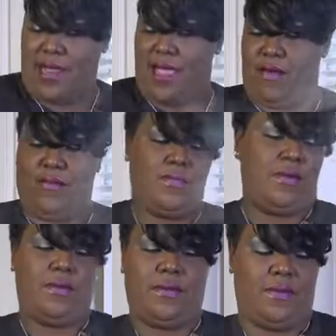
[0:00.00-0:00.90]
down.
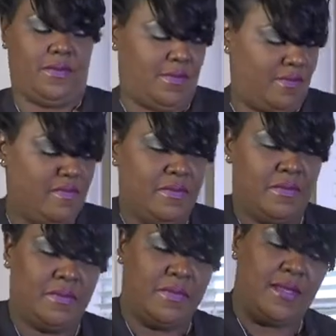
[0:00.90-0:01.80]

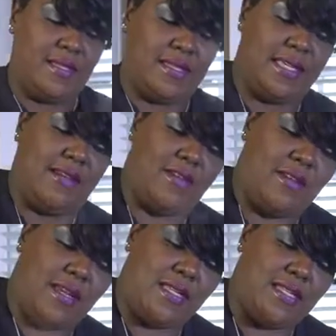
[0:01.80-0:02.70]
Just give it a
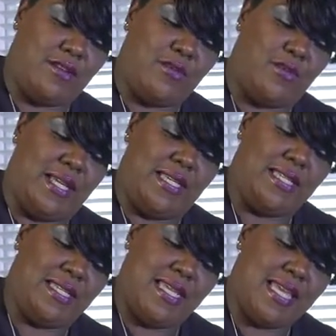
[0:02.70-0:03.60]
nice little
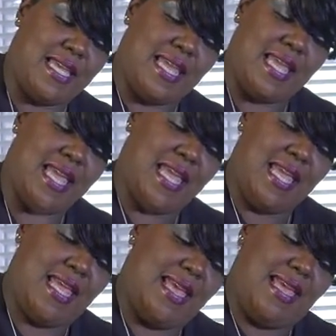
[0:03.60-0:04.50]
whisk.
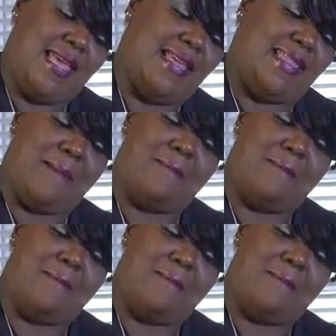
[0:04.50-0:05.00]
That